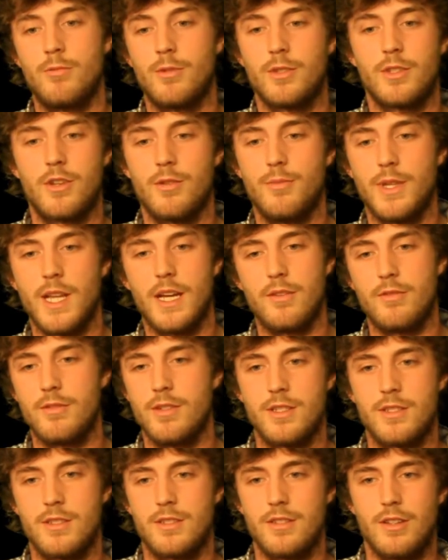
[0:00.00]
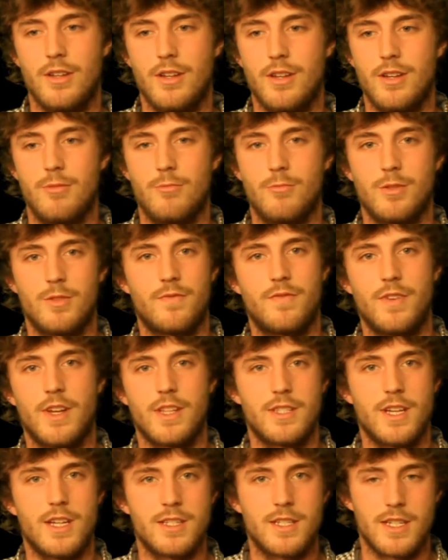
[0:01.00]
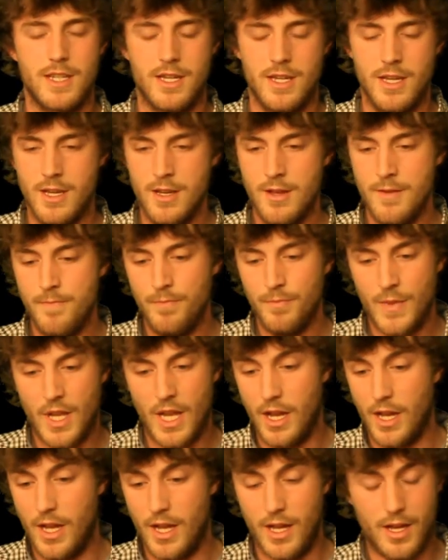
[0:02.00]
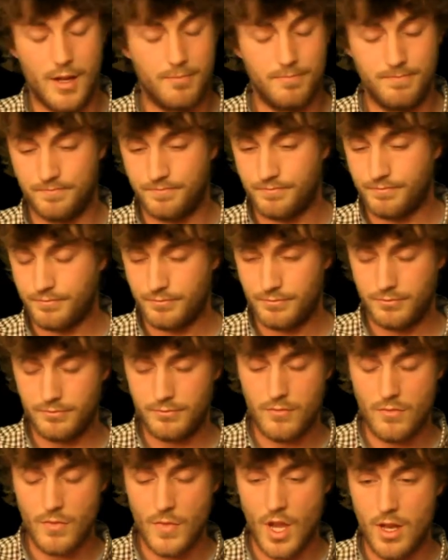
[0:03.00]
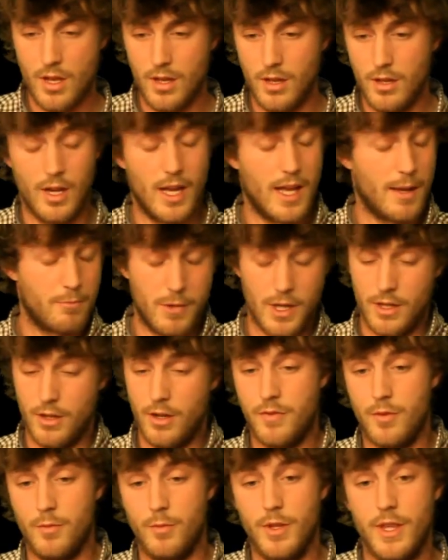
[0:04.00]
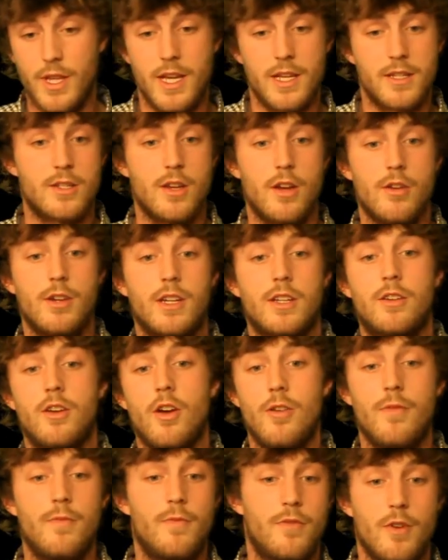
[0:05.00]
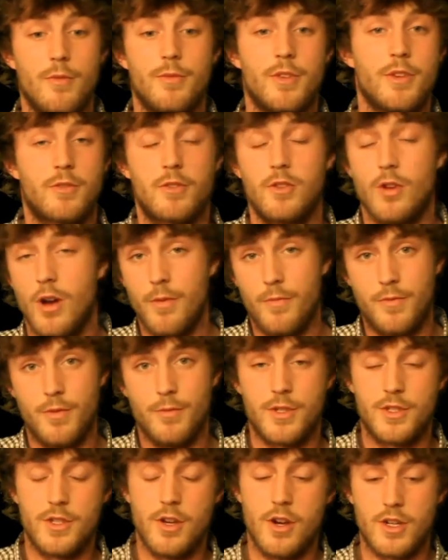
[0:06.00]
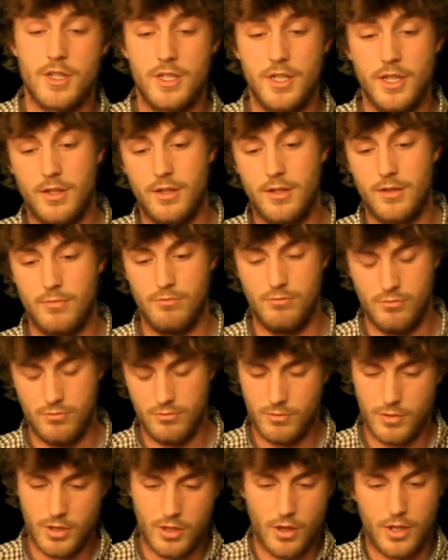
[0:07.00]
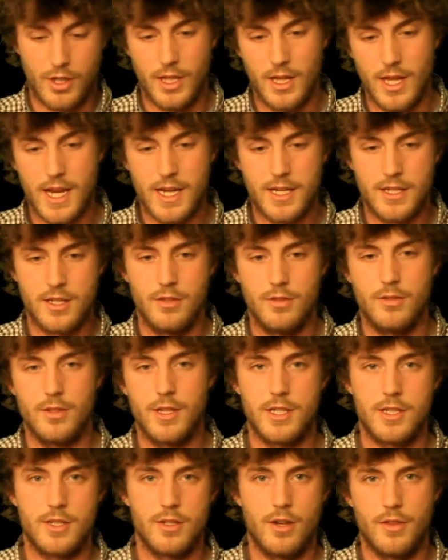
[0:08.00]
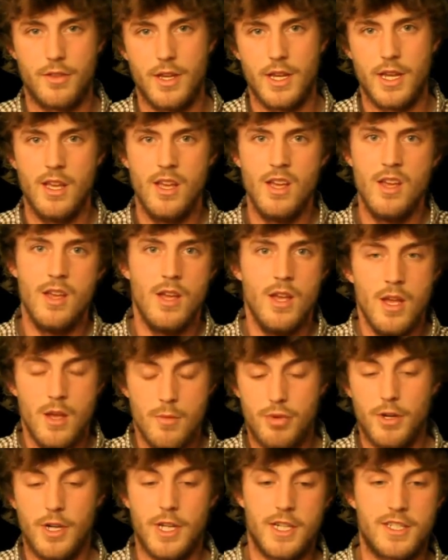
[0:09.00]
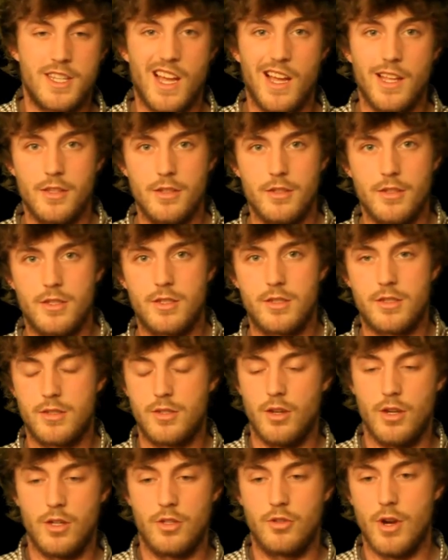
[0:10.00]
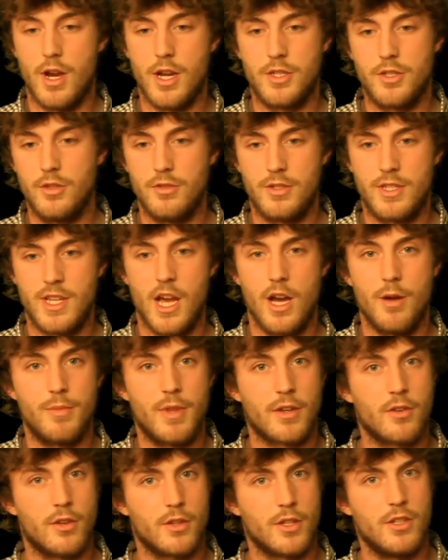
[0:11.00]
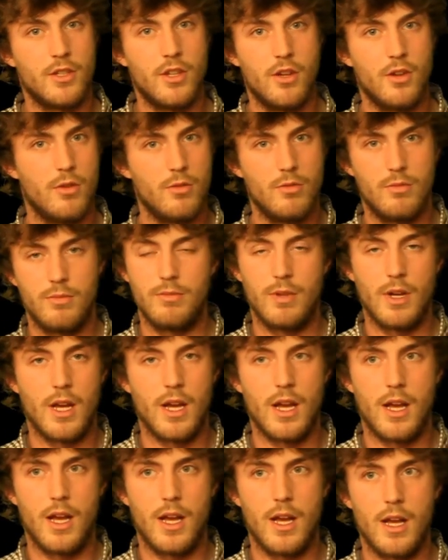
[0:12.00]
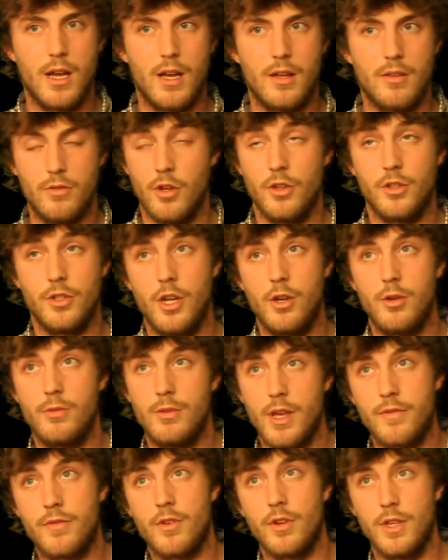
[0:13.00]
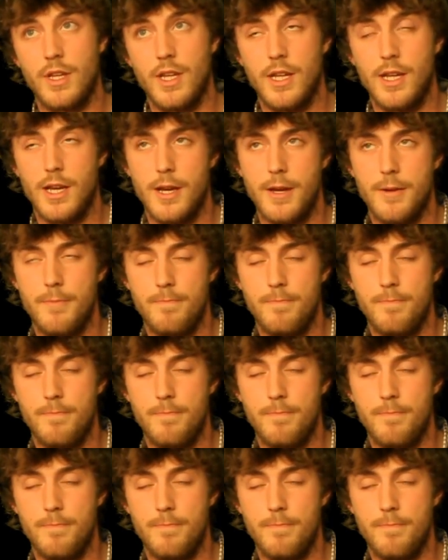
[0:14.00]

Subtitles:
when coming out is fantastic. Went off on one there, sorry. Going up from the socks, you got your legs and all that sort of thing. Pretty standard sort of Drysuit setup. They've got the new, not new, they've got the